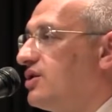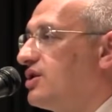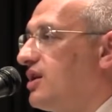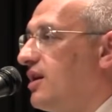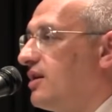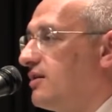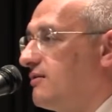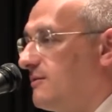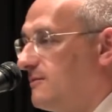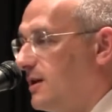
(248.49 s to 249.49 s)
meet each
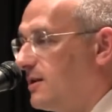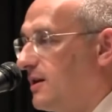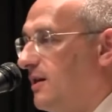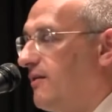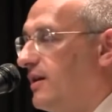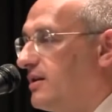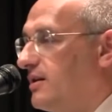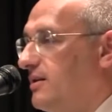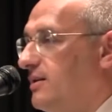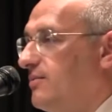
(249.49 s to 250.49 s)
other and they are
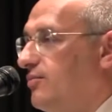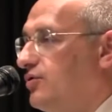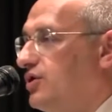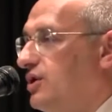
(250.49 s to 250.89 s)
okay.